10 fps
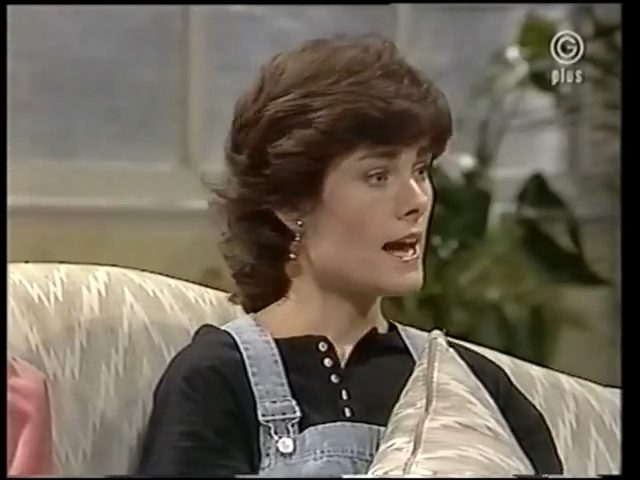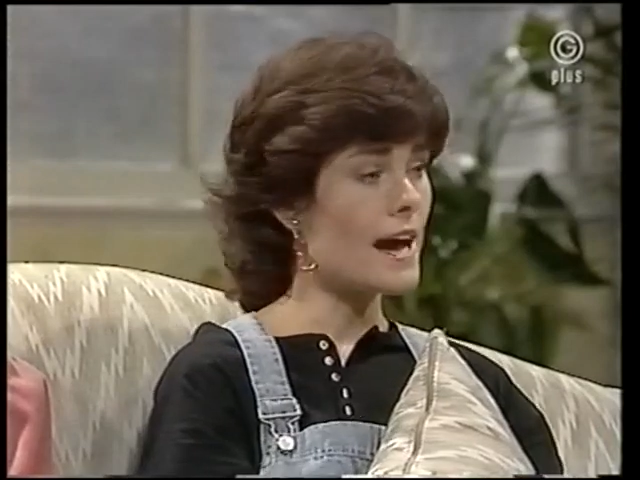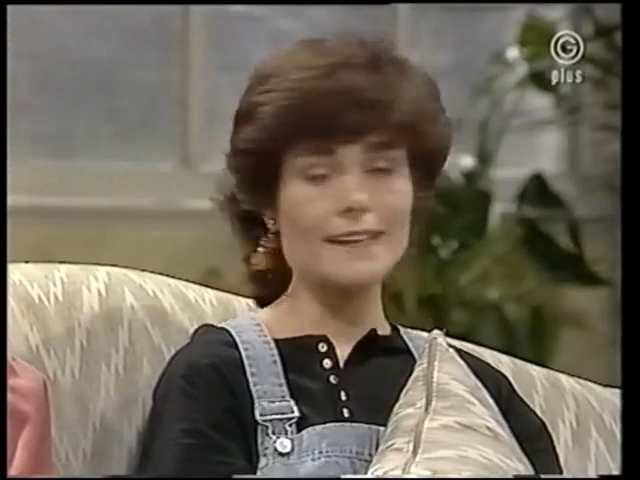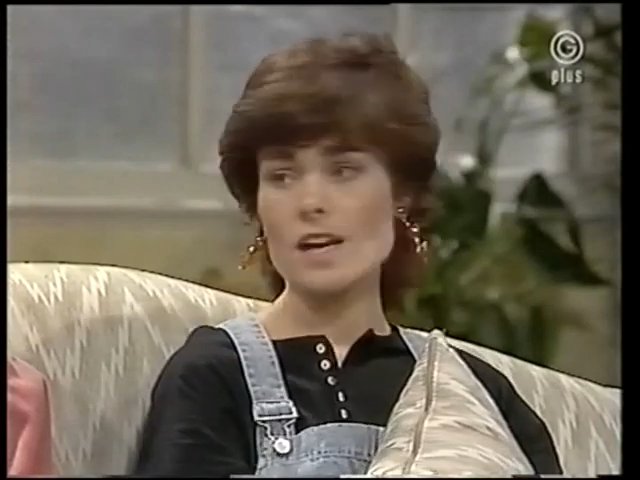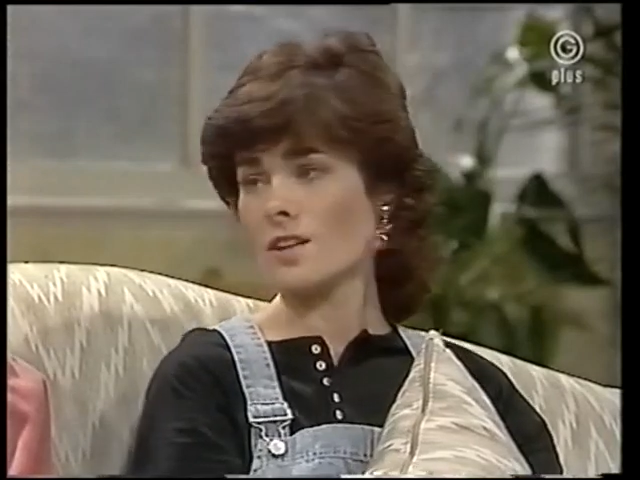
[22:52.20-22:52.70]

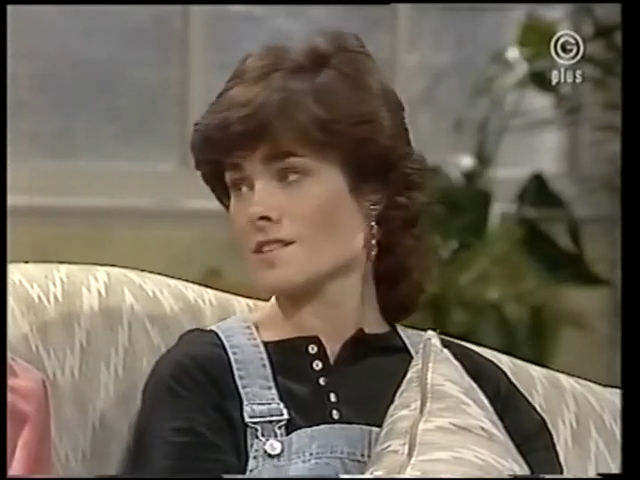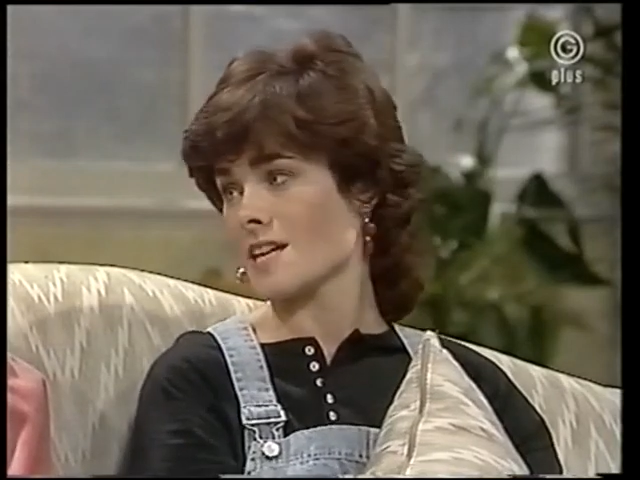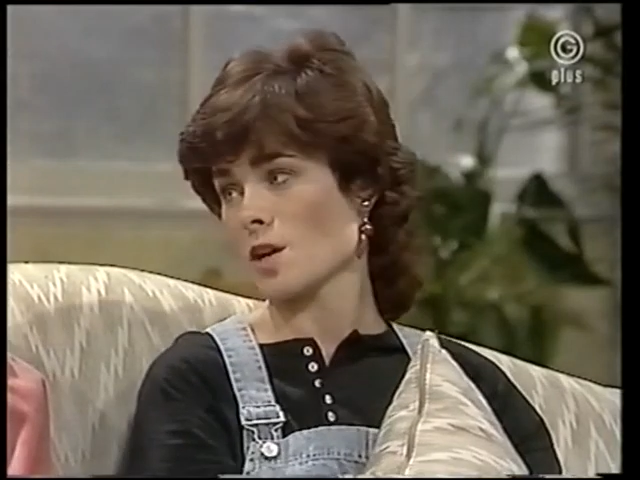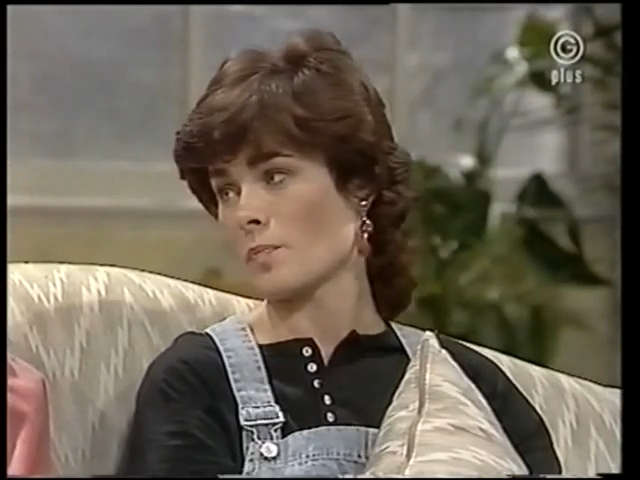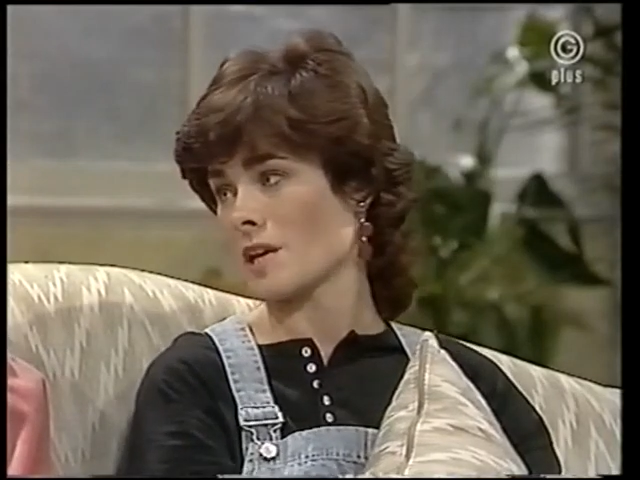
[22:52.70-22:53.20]
I can't
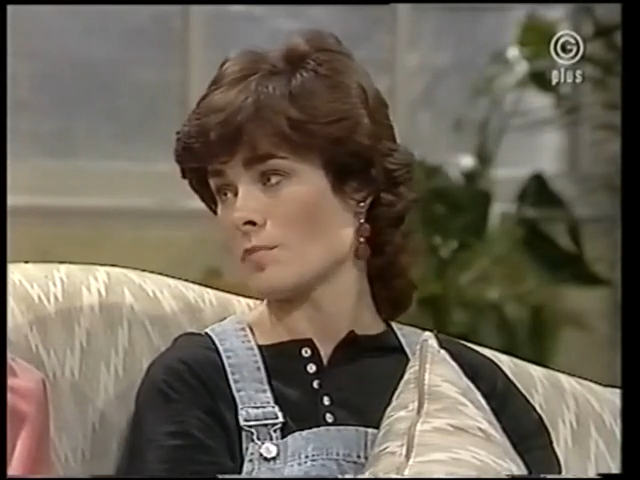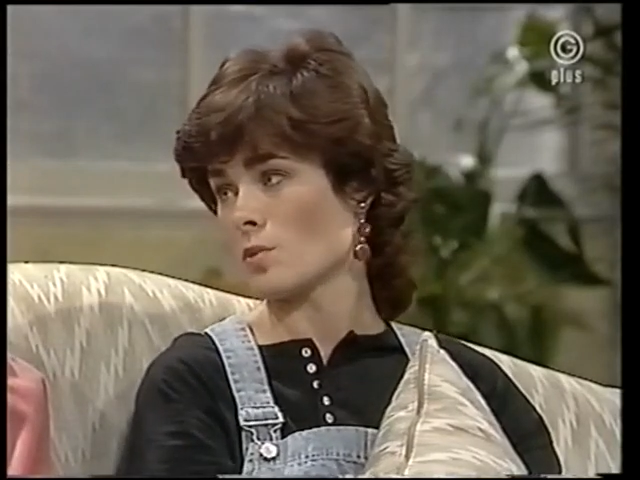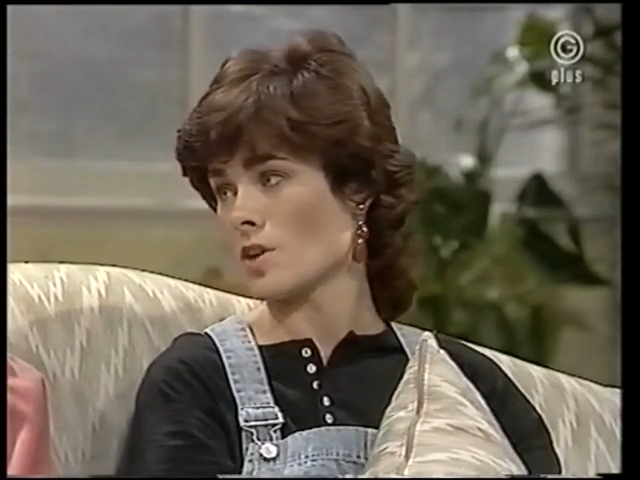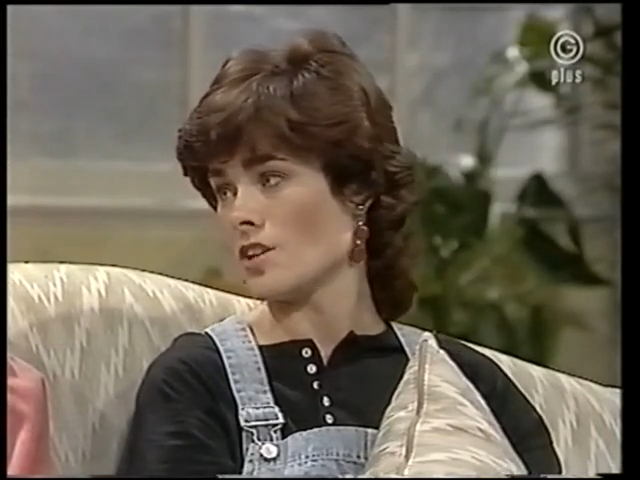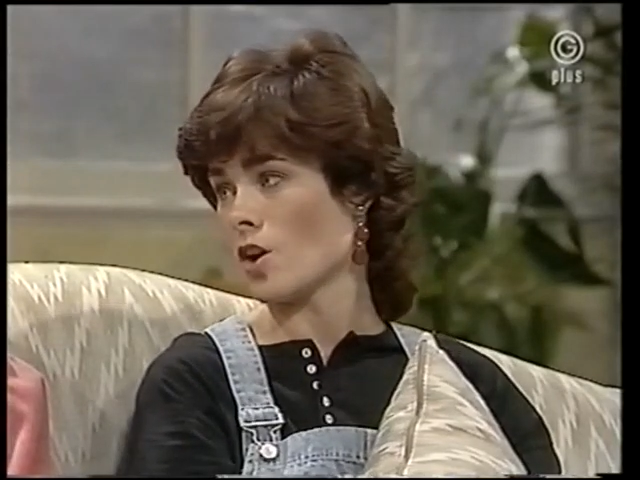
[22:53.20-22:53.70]
tell people
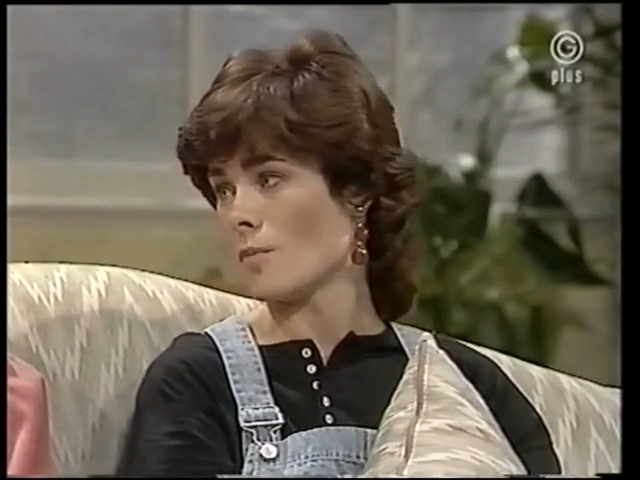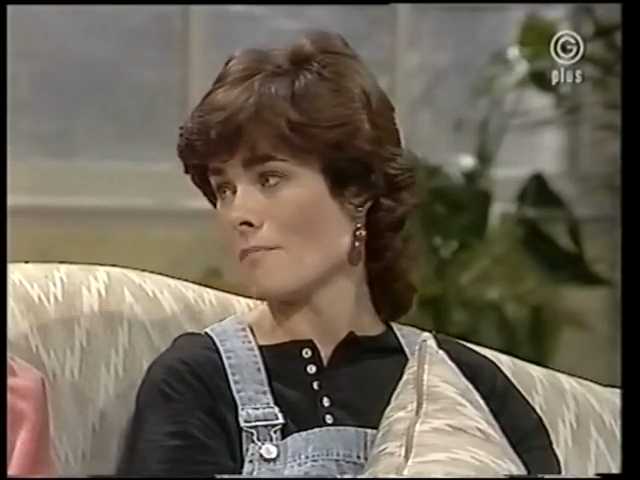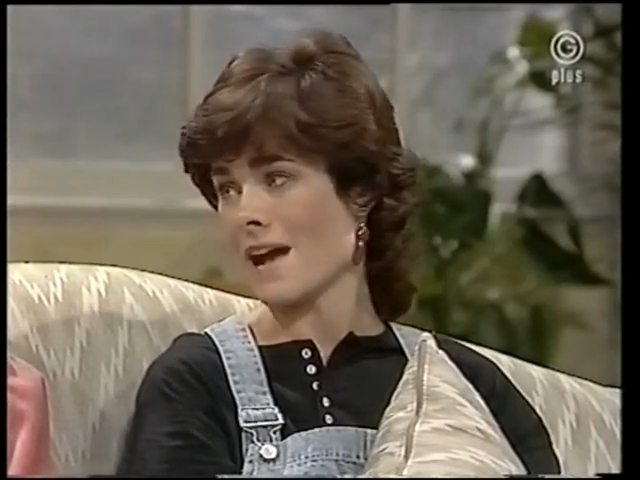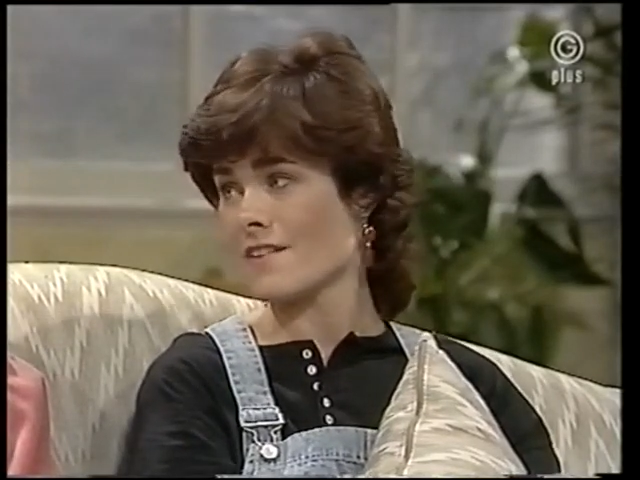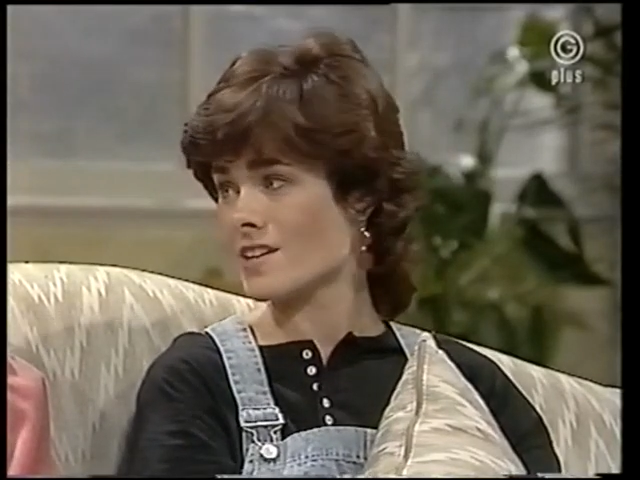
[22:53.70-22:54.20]
we're not
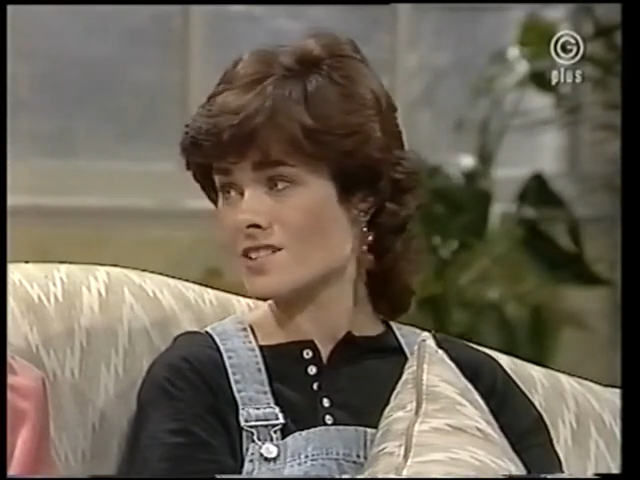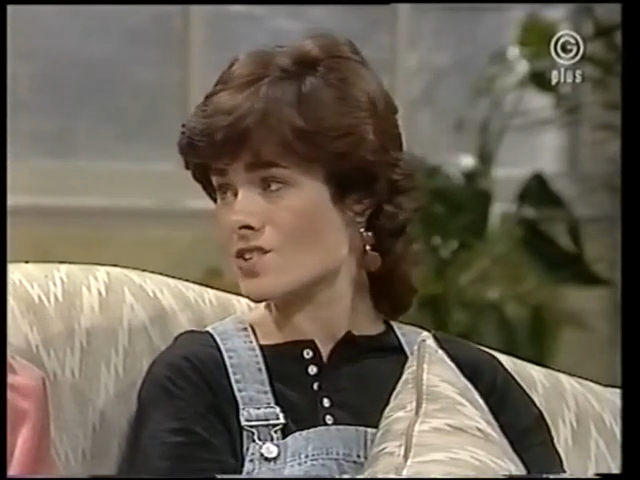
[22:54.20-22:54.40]
married.